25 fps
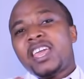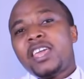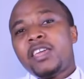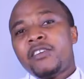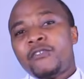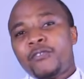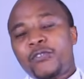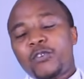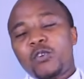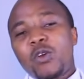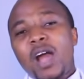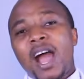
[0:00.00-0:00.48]

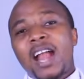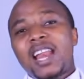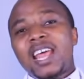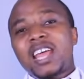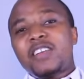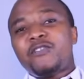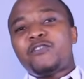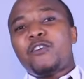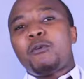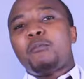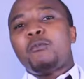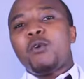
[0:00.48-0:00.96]
if you are
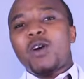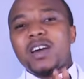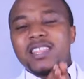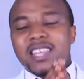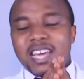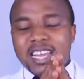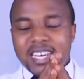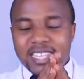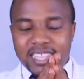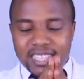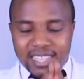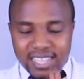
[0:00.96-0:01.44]
late for more
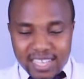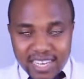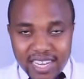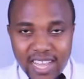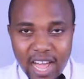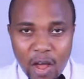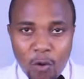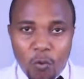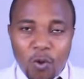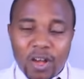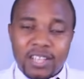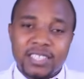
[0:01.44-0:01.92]
than 3
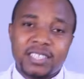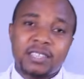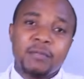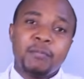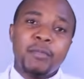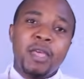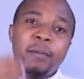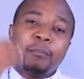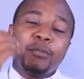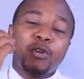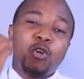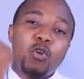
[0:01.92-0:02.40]
hours,
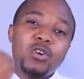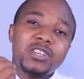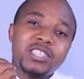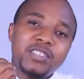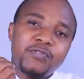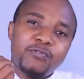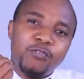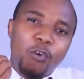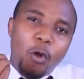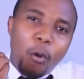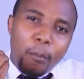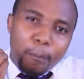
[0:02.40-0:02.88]

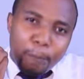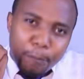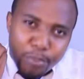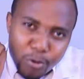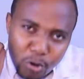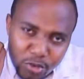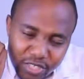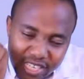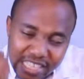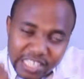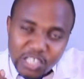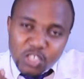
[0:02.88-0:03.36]
because for
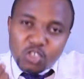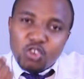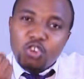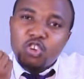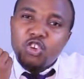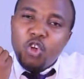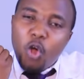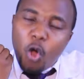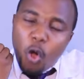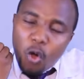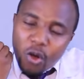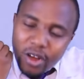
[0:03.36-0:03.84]

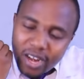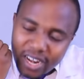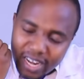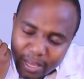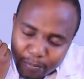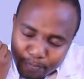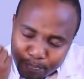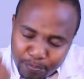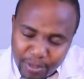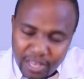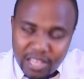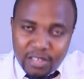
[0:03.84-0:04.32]
progesterone only
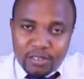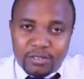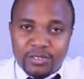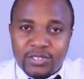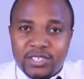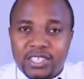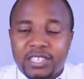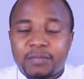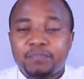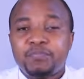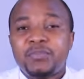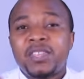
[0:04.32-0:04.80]

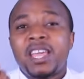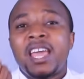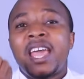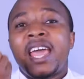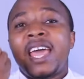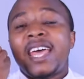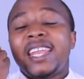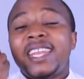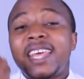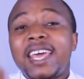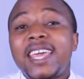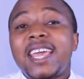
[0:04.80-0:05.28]
pills,
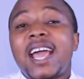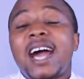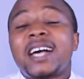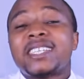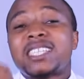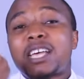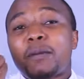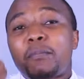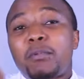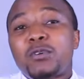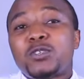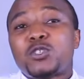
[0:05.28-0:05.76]
they are
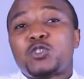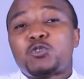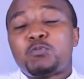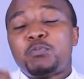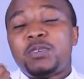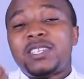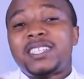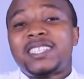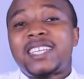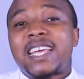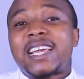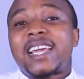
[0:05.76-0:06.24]
supposed to
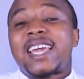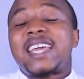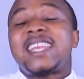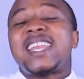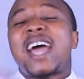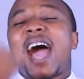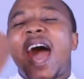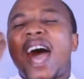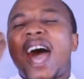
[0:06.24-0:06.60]
be taken